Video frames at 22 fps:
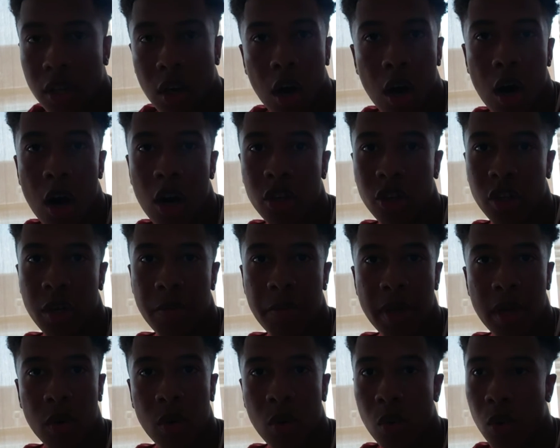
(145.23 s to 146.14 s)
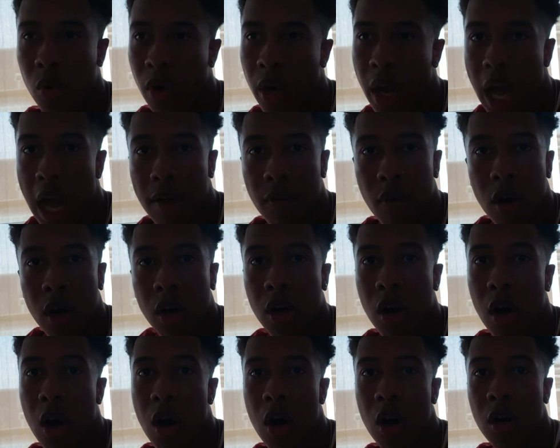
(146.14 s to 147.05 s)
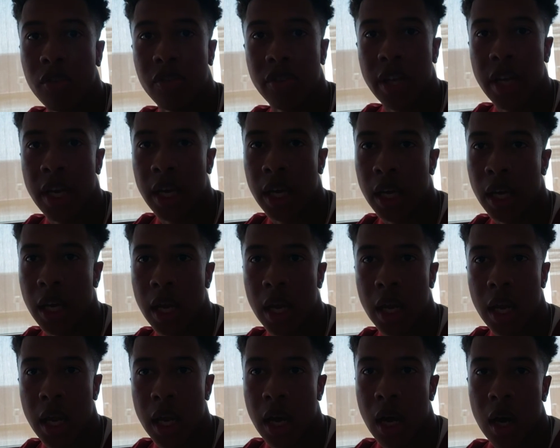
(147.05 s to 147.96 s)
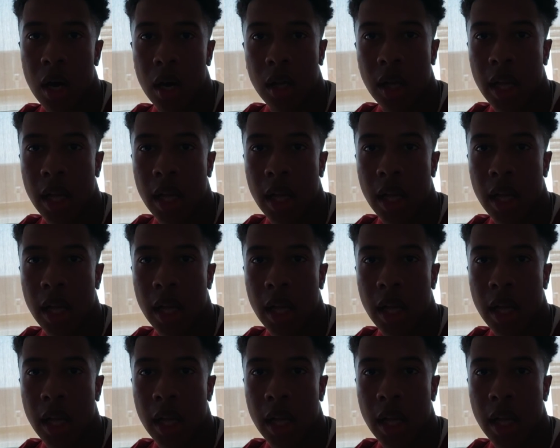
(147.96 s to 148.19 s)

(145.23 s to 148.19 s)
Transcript: calls, you know what I mean? We're going to have our calls, and our,